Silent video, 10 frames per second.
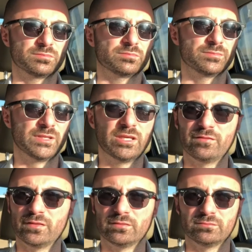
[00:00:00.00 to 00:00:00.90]
be
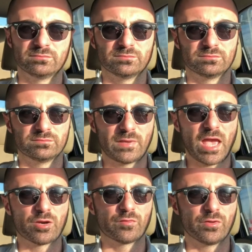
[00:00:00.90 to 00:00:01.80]
given
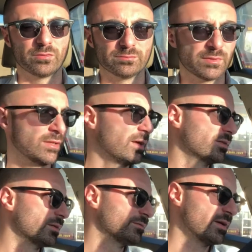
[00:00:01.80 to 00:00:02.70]
Adderall and
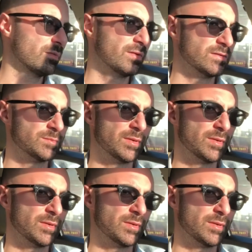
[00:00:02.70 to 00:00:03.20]
other amphetamines,